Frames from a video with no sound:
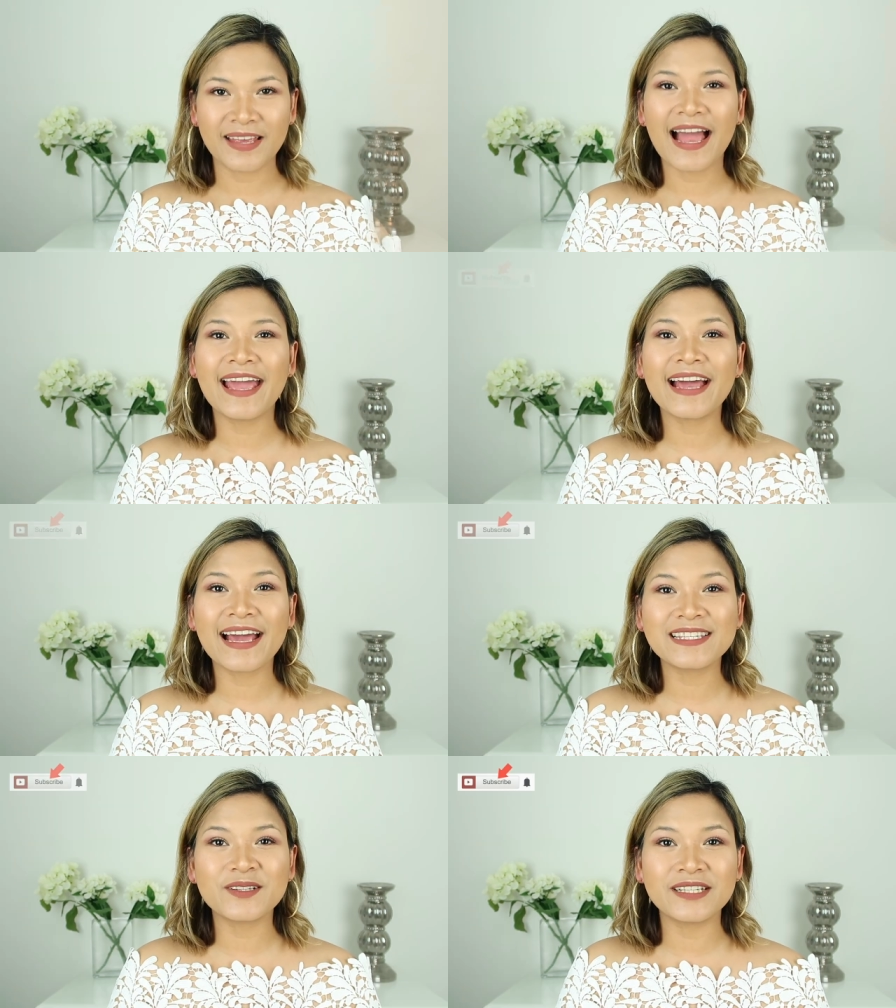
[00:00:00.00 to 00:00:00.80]
hi
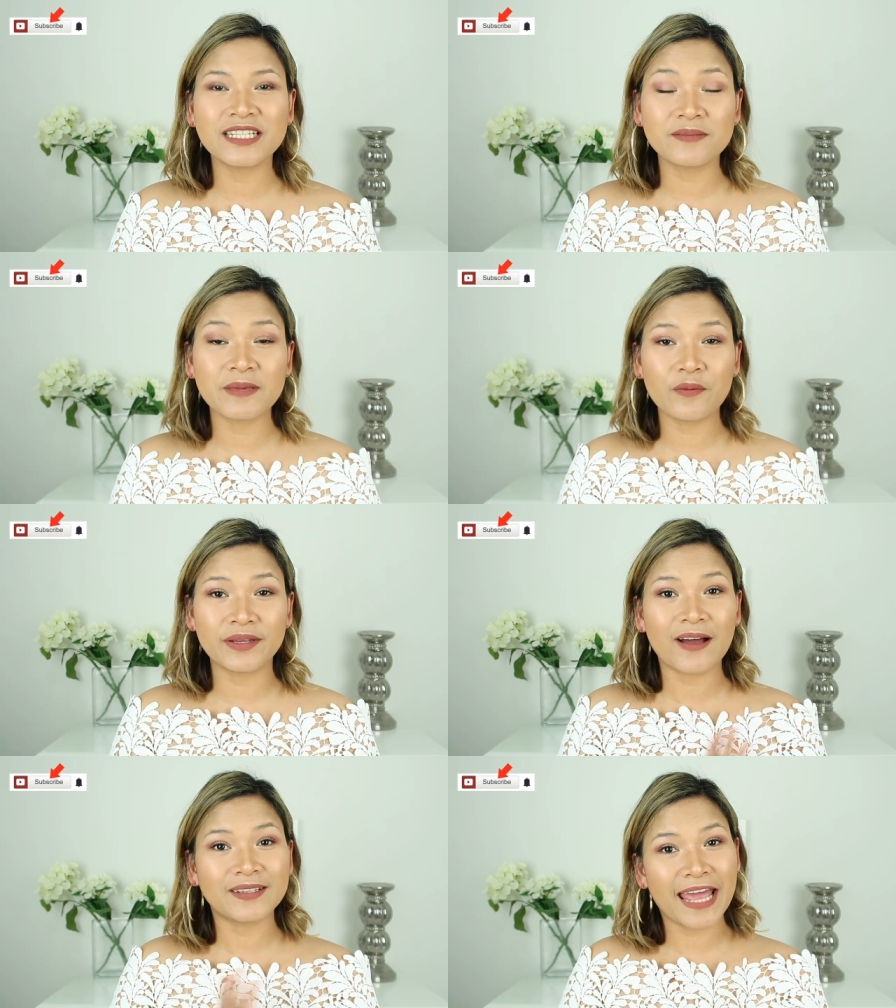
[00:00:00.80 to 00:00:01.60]
guys so this is me
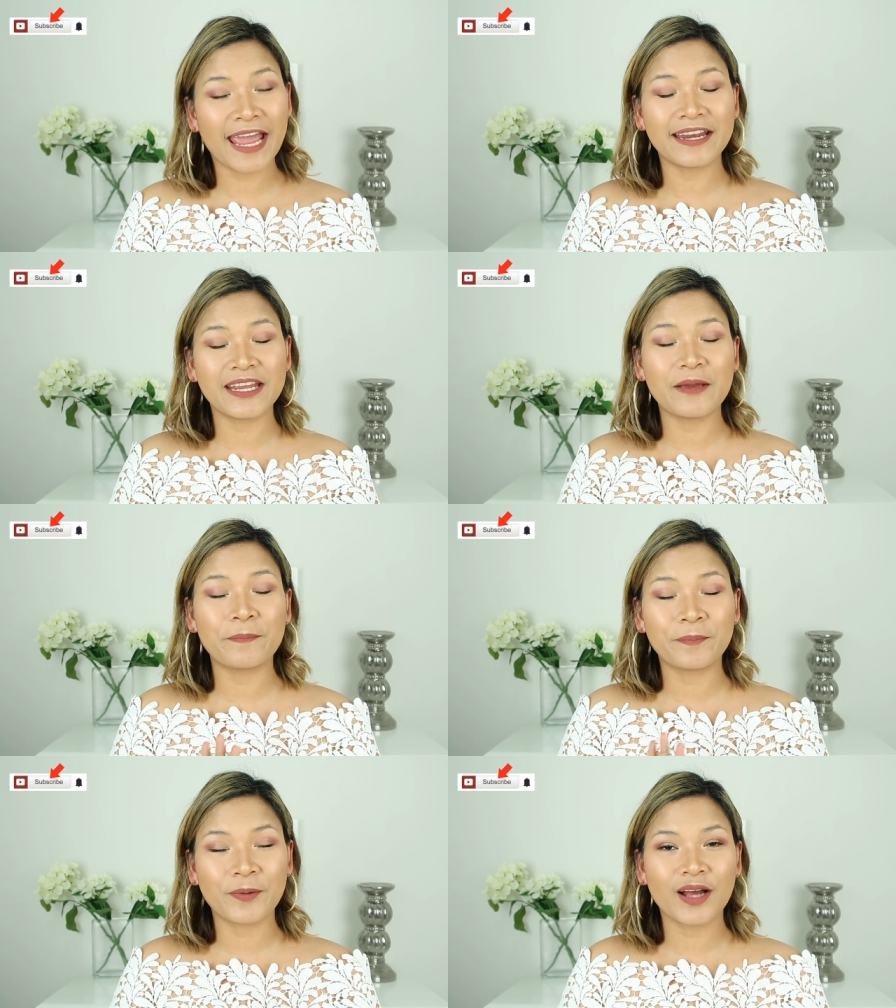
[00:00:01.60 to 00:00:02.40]
without any
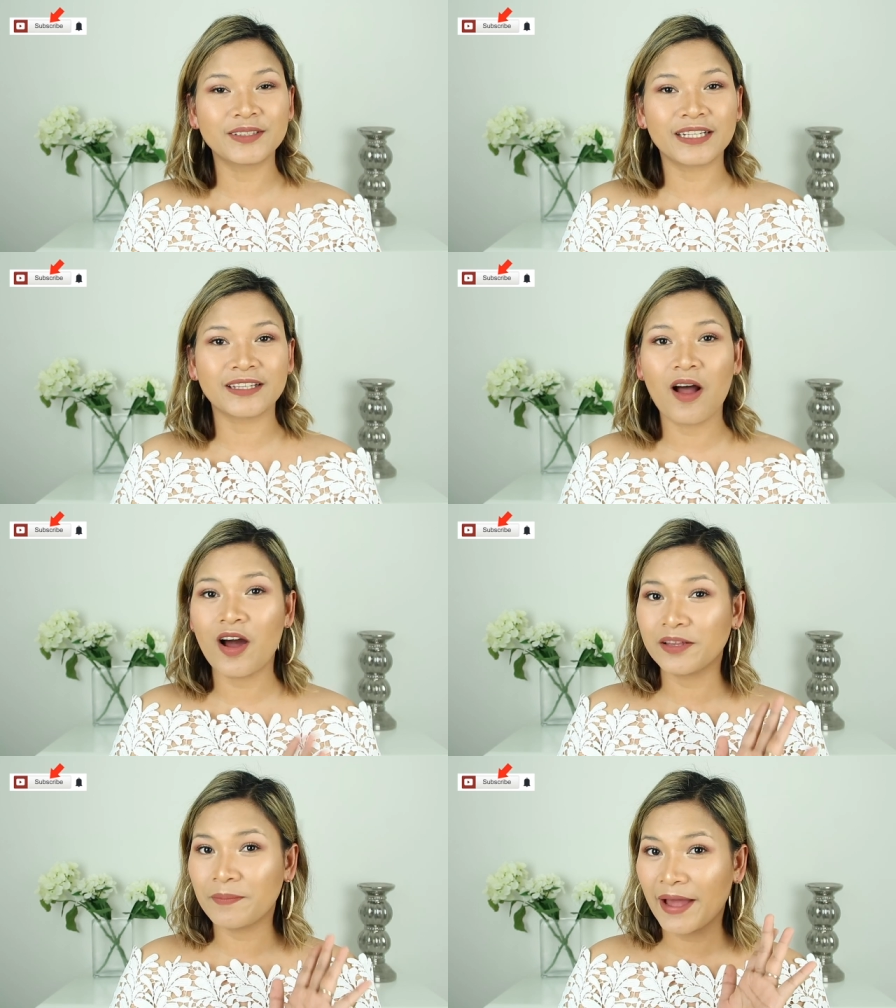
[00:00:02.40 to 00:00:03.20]
product
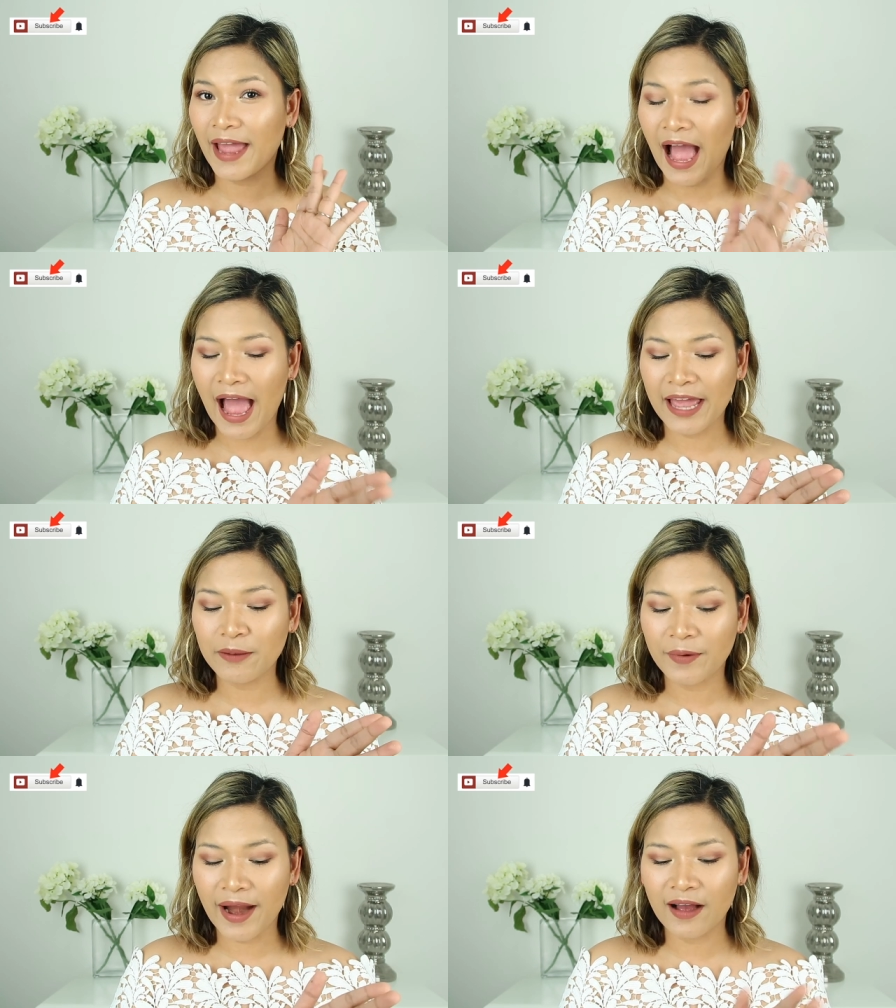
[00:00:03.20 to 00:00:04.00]
on my
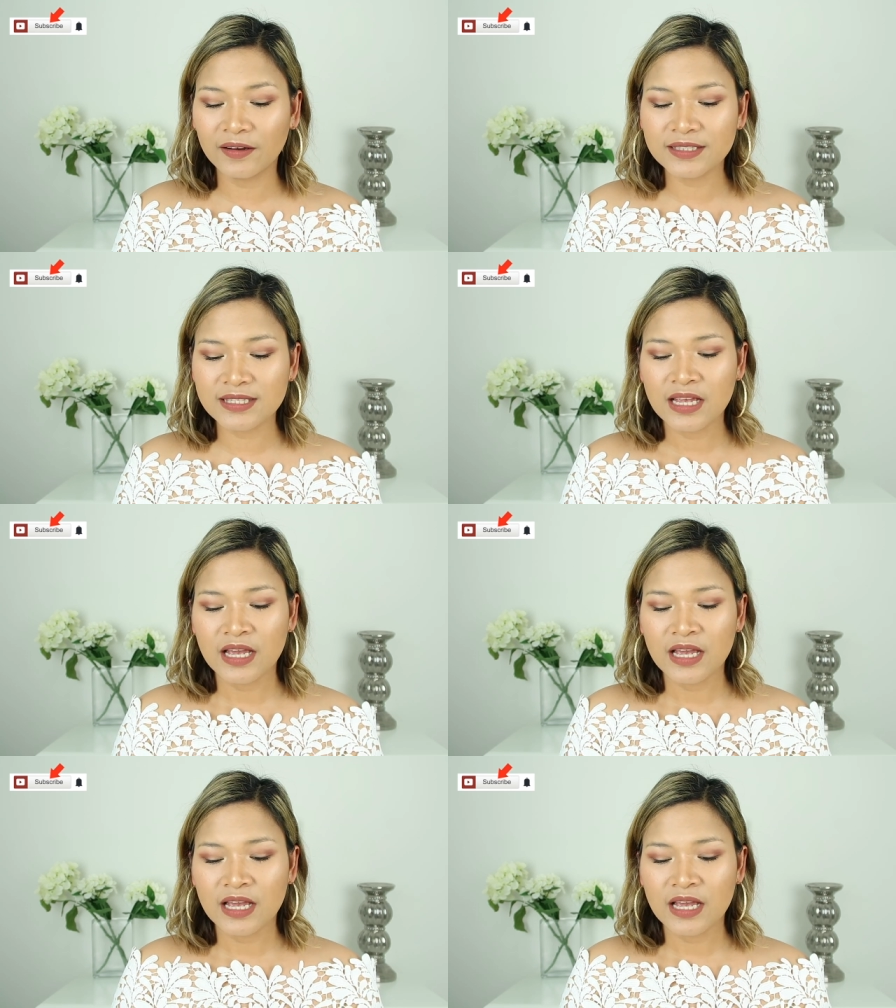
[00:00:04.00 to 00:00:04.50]
eyebrows